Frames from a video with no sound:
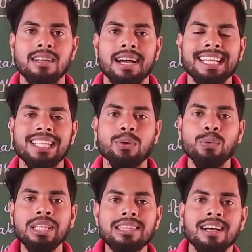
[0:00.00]
either
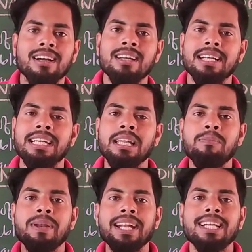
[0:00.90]
with the
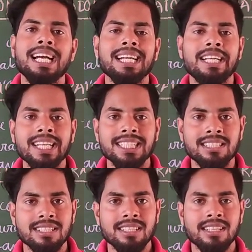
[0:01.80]
different
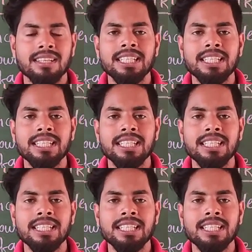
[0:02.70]
countries,